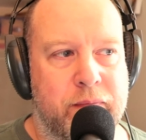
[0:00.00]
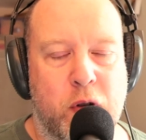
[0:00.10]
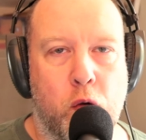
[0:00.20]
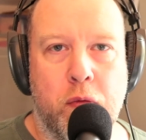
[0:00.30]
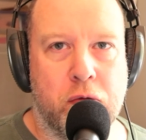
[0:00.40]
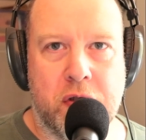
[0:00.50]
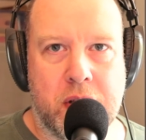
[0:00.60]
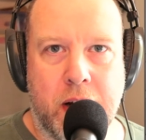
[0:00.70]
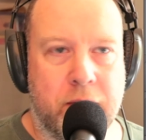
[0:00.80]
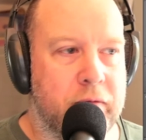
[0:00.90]
normal
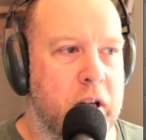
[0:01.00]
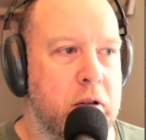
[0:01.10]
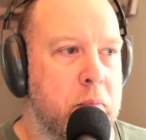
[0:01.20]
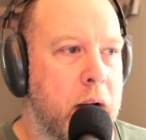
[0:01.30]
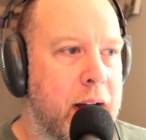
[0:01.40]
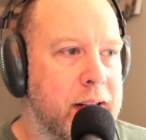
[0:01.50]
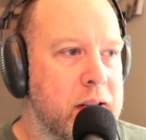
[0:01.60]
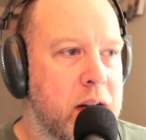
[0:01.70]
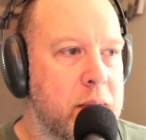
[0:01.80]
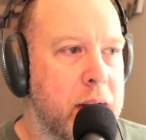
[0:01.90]
stuff: low
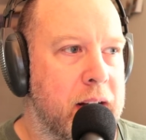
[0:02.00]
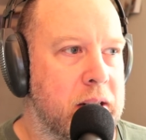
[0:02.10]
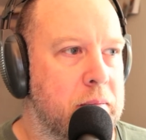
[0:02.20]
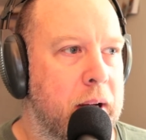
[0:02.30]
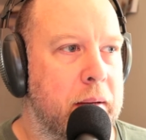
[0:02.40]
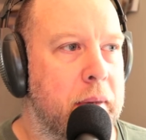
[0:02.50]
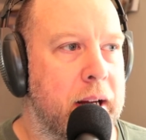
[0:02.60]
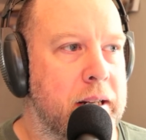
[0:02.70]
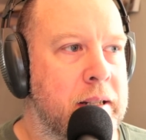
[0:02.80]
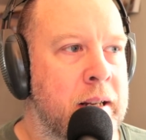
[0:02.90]
pass, high pass, band
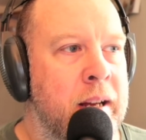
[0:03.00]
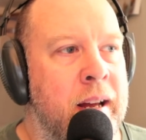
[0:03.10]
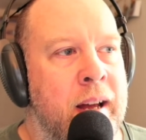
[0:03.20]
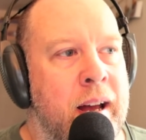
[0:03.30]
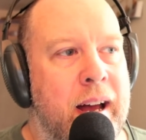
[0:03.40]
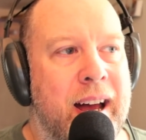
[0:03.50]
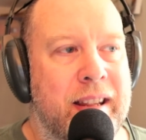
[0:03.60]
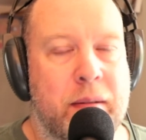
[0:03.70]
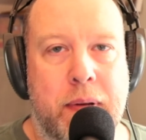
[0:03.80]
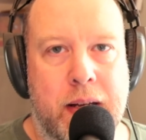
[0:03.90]
pass,
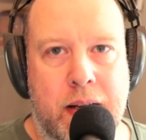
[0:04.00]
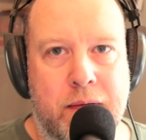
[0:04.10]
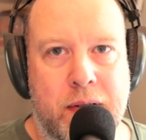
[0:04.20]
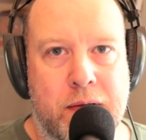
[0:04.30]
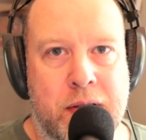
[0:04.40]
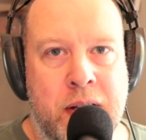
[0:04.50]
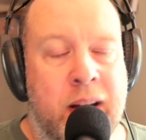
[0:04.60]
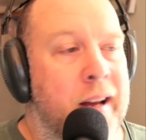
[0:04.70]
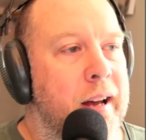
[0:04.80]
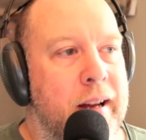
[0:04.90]
and the peaking filters.
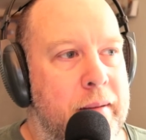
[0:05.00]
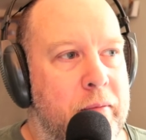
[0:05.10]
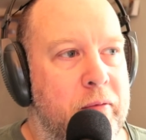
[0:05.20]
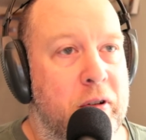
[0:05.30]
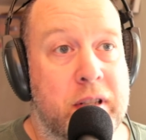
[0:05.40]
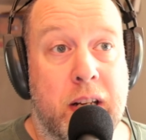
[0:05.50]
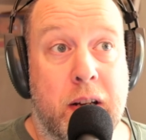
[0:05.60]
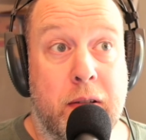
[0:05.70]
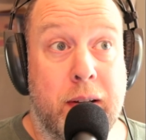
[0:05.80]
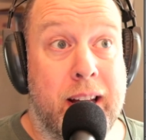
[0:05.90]

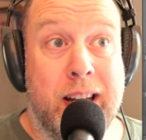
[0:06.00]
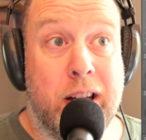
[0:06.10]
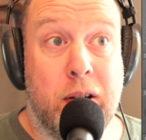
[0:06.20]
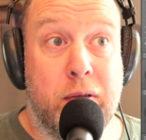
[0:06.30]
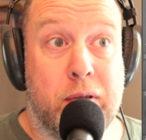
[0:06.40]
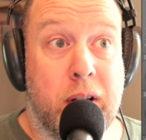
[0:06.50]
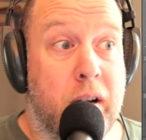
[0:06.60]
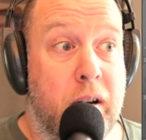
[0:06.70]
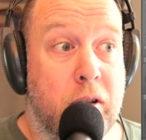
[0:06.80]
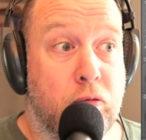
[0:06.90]
Voxengo EQs
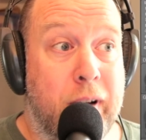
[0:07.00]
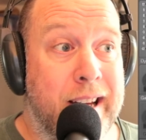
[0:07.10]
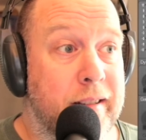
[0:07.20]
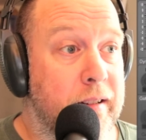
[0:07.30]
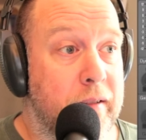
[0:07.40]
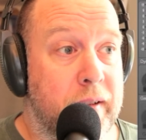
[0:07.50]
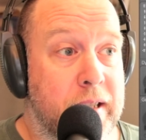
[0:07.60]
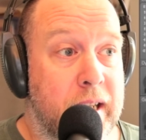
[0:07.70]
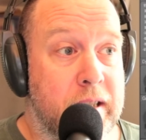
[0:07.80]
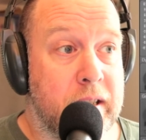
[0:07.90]
are great, they're
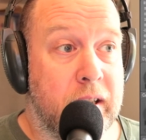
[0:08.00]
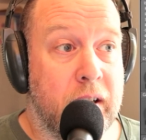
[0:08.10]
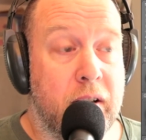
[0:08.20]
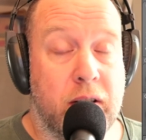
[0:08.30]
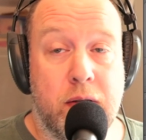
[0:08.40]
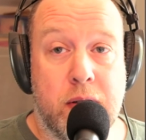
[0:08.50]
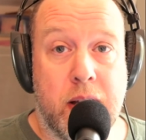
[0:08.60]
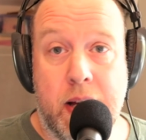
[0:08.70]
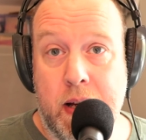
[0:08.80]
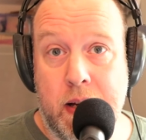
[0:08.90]
fantastic. I use
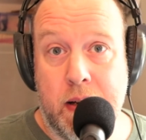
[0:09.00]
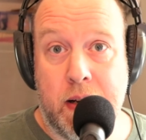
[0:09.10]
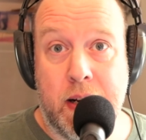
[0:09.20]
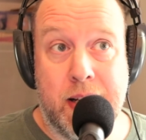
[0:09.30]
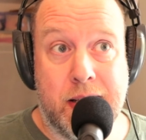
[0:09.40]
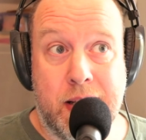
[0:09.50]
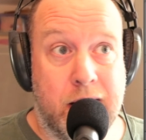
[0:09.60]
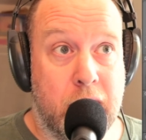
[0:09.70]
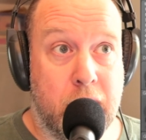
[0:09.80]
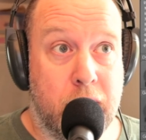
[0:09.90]
their Gliss
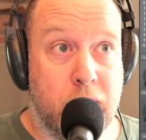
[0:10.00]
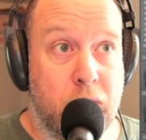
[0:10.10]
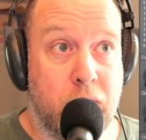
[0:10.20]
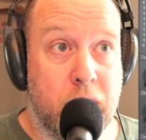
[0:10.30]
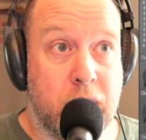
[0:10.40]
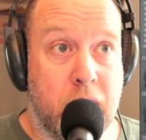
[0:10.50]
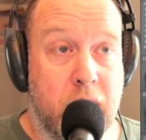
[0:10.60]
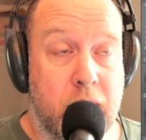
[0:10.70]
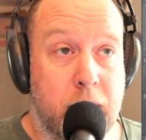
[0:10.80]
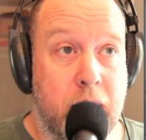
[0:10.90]
EQ all the
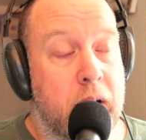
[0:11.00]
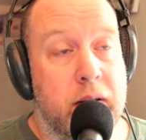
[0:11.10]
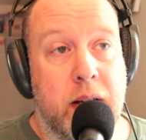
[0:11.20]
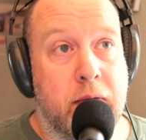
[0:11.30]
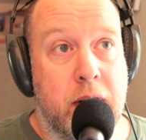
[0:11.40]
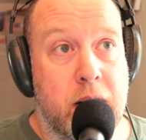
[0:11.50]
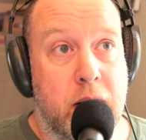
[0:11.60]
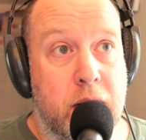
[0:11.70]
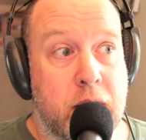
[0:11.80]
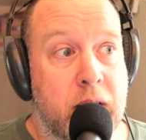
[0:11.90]
time and they really
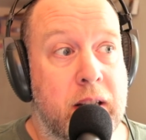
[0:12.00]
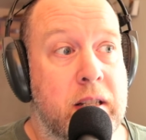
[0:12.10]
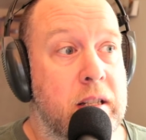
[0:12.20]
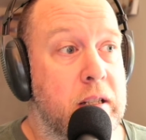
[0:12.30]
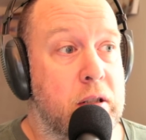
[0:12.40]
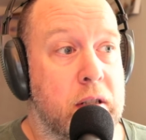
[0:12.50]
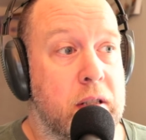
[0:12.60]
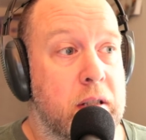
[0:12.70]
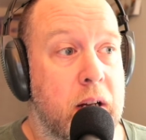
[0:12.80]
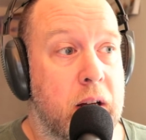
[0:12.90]
are good. This is just